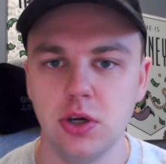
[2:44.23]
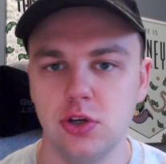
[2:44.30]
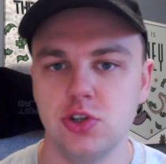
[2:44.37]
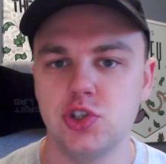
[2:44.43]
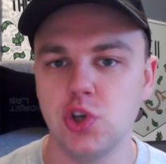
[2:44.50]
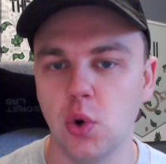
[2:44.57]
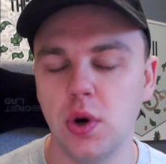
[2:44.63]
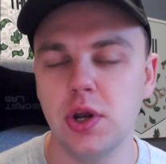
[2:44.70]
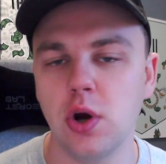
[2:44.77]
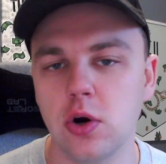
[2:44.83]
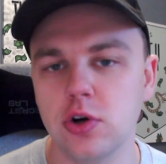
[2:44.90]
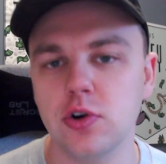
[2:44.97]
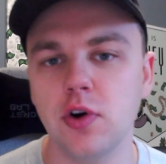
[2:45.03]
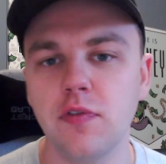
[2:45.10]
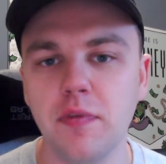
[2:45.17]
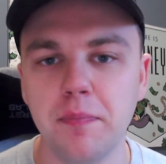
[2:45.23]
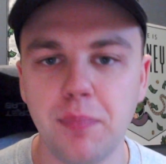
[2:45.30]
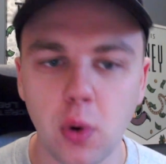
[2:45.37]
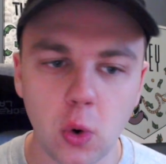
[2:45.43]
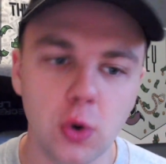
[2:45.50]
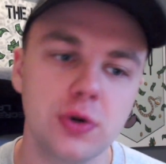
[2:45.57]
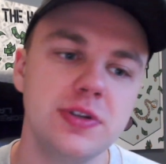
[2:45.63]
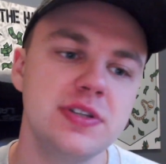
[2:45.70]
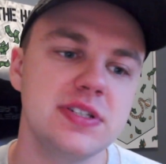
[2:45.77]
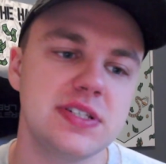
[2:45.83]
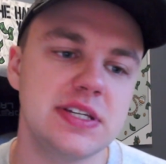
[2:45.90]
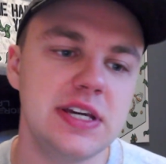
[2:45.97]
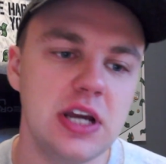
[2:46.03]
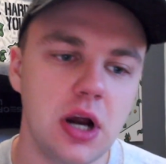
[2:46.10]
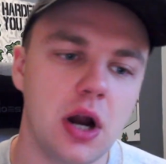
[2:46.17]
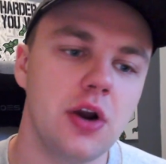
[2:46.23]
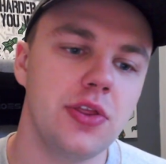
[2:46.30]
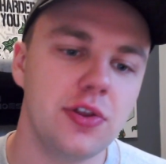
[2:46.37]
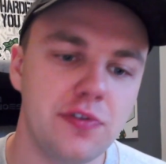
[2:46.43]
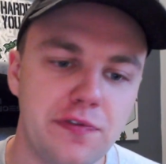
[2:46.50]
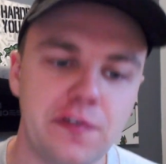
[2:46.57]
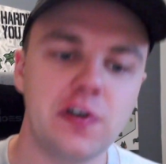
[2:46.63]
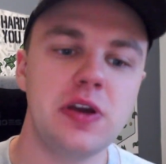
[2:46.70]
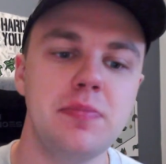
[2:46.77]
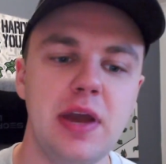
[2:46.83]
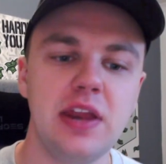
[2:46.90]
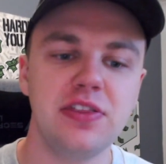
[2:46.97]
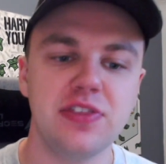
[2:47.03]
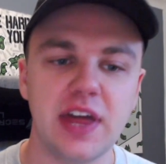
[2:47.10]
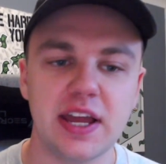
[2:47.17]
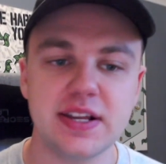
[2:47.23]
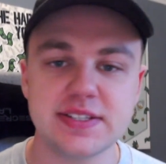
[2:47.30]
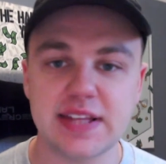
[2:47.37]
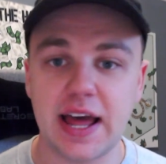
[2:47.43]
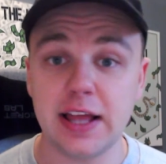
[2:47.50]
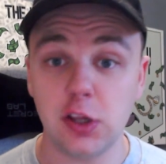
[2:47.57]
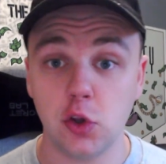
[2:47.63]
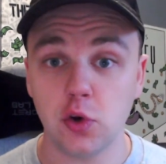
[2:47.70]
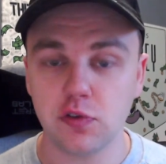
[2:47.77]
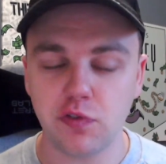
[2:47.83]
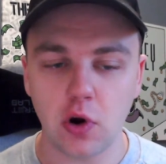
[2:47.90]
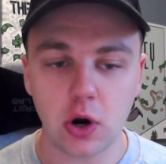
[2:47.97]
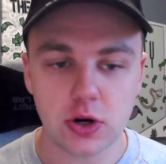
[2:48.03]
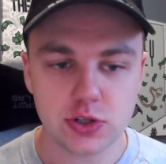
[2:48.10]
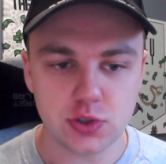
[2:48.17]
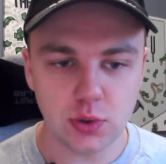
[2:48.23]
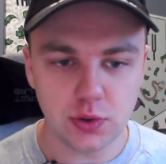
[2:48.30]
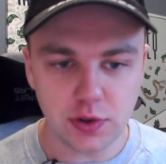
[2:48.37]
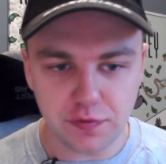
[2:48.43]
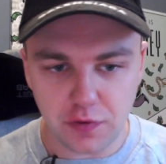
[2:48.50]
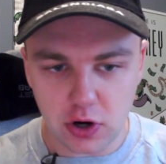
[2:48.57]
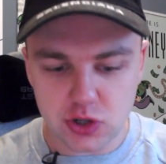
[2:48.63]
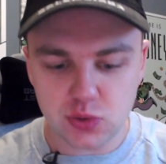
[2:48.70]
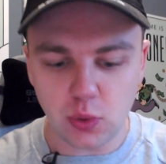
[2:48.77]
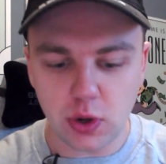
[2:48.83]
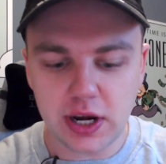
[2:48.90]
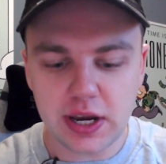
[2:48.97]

So in order of importance, here are the three main things that I look for. So the first one